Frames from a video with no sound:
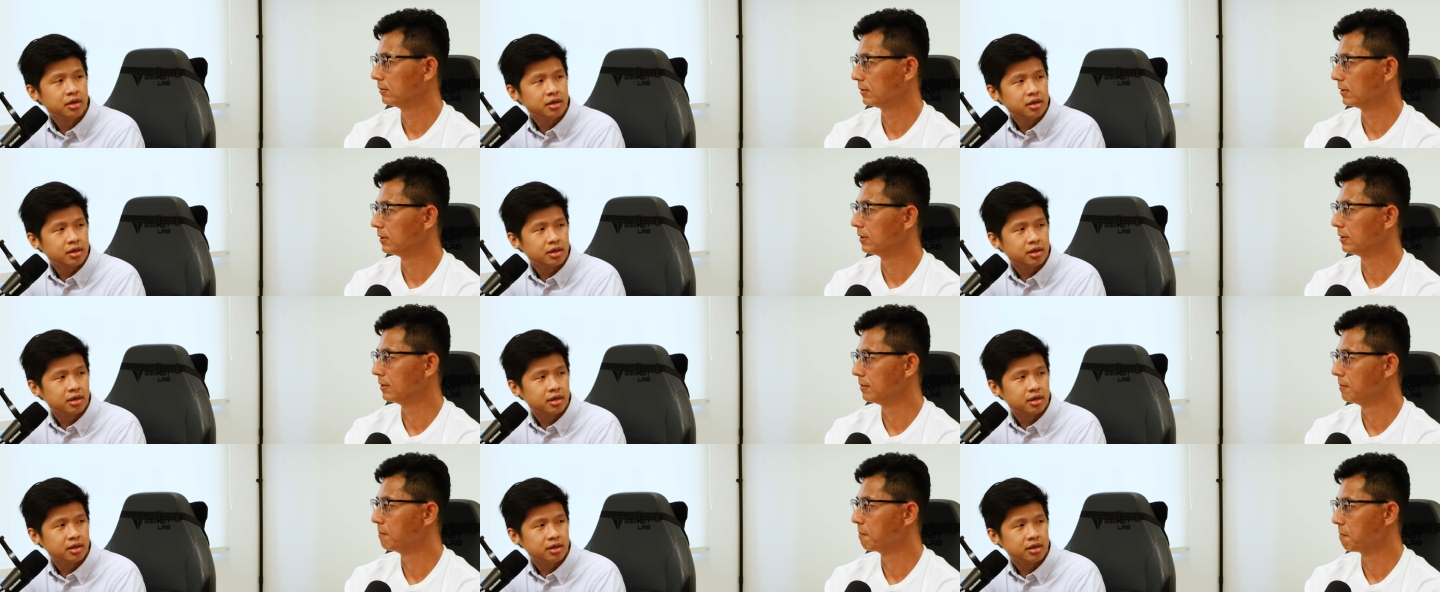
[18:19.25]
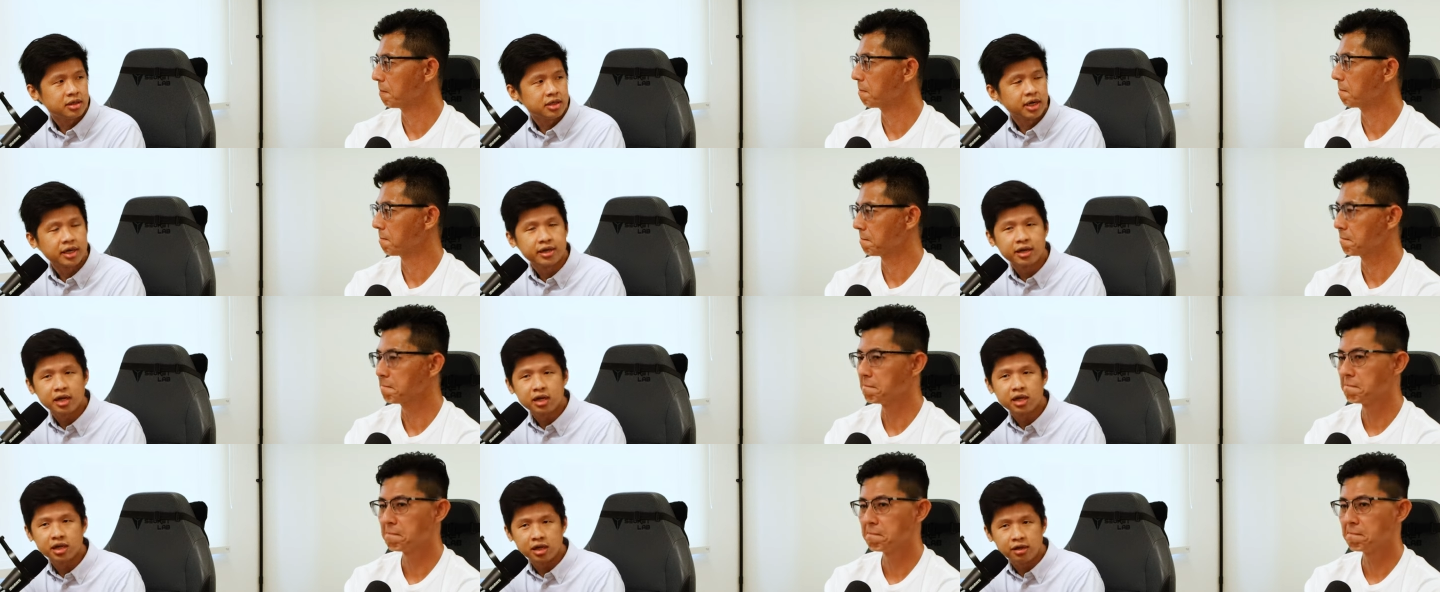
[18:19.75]
Speaker 1: Yeah. And
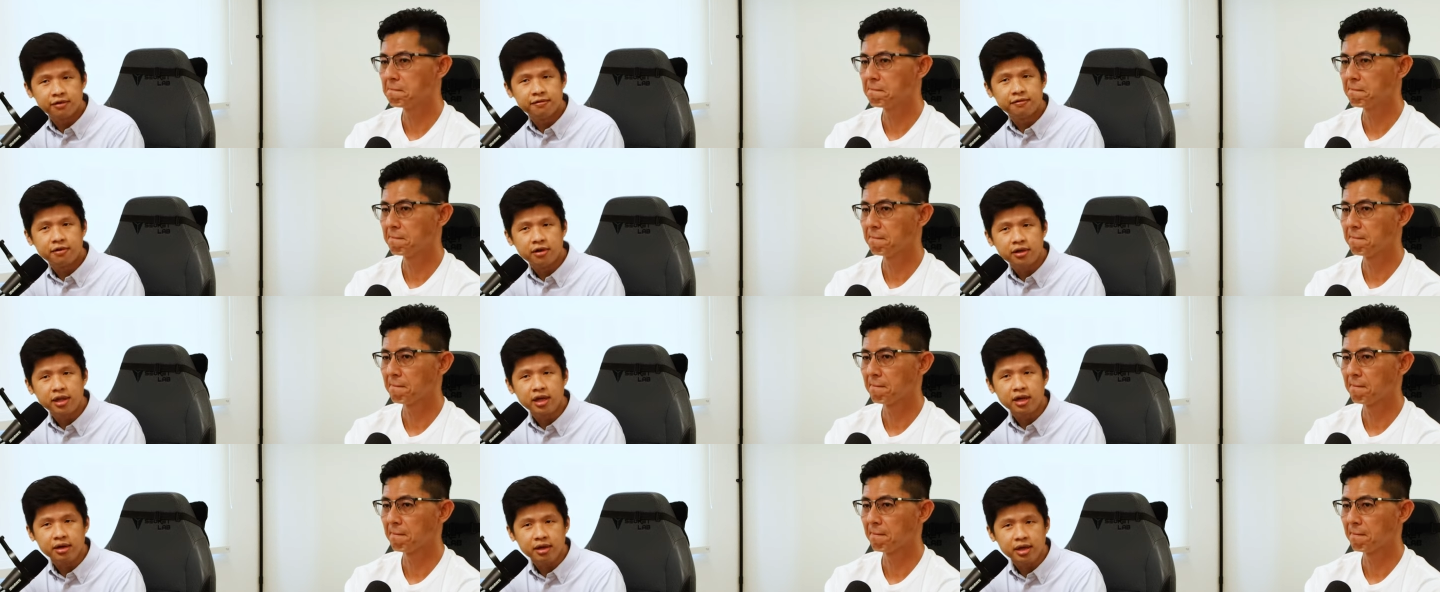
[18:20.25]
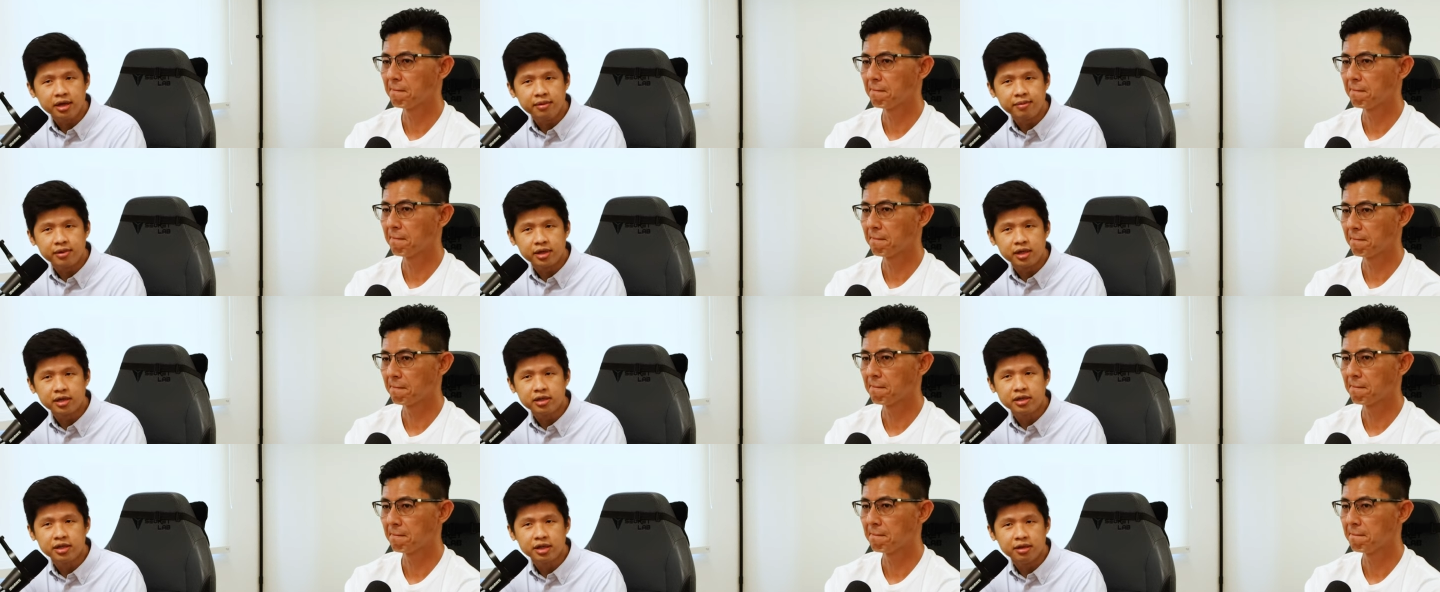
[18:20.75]
China can afford that, right?
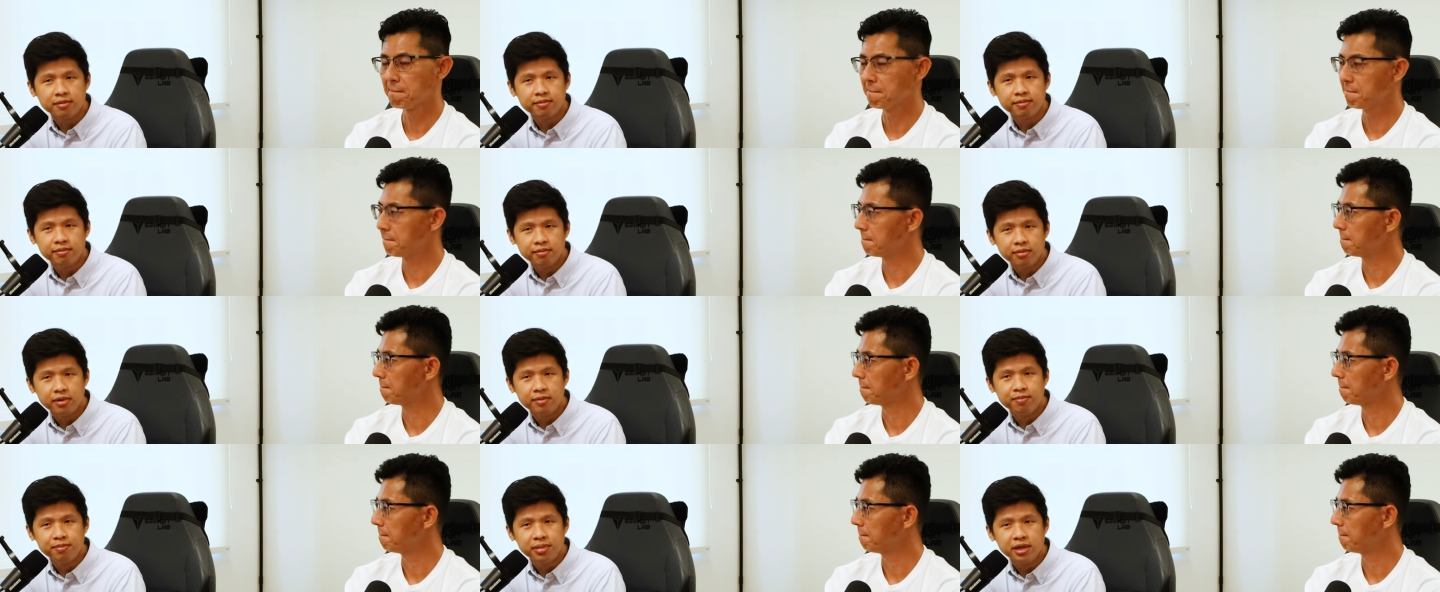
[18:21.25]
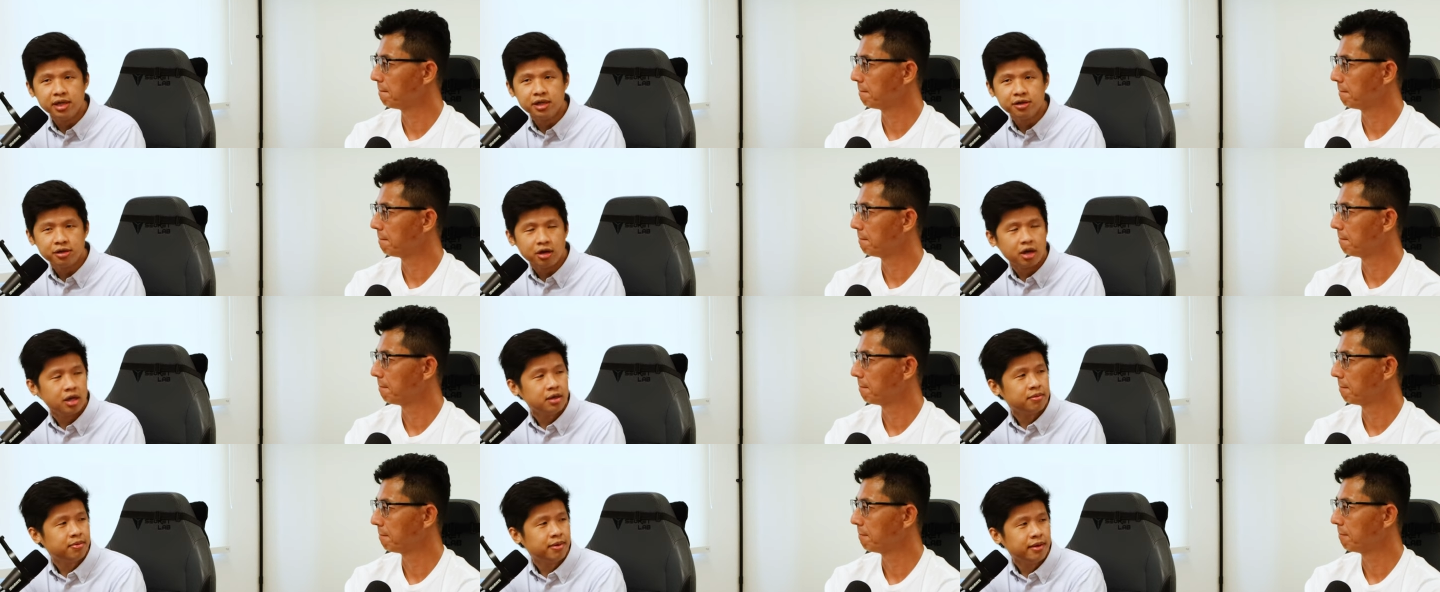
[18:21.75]
Because they're a billion
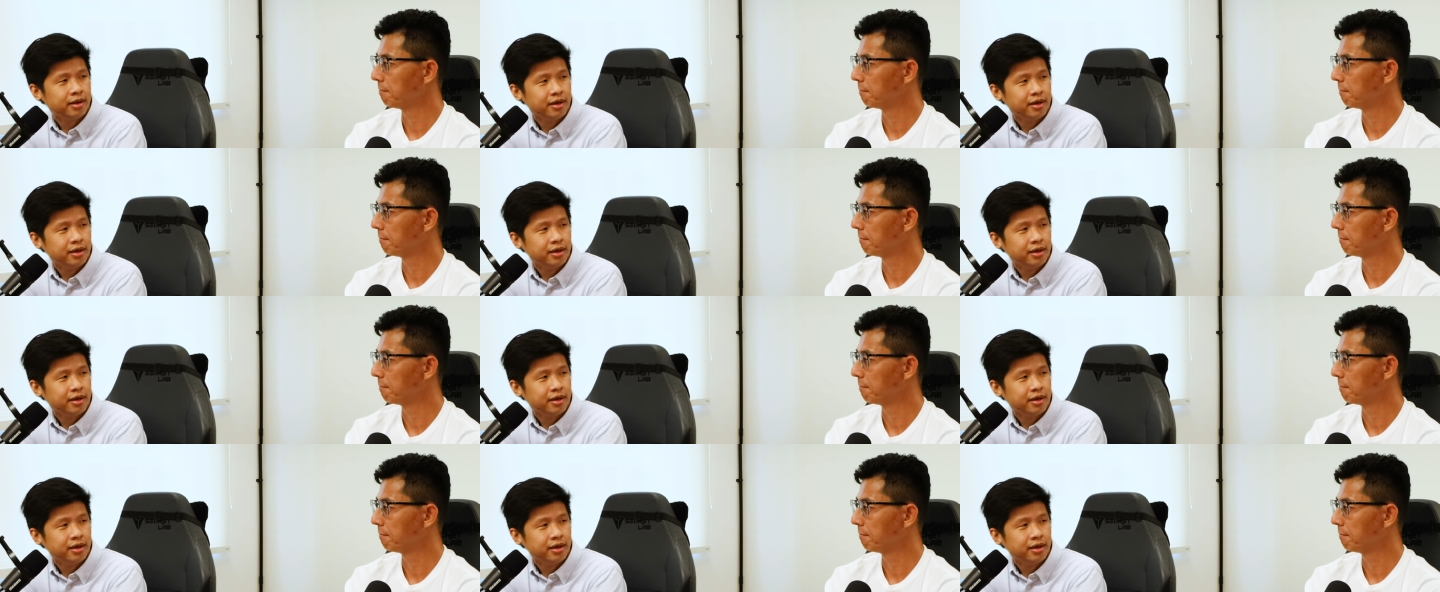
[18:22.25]
dollar